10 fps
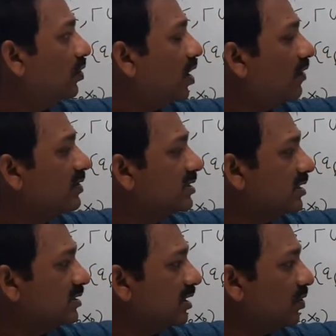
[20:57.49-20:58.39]
you have
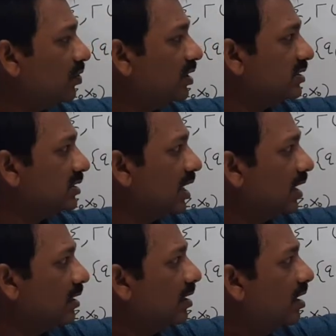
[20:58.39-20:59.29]
z0 on the
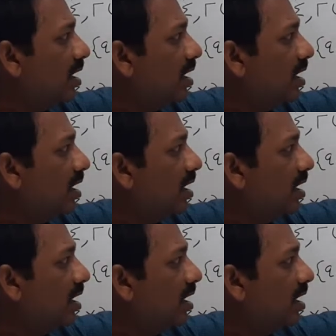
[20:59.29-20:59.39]
stack,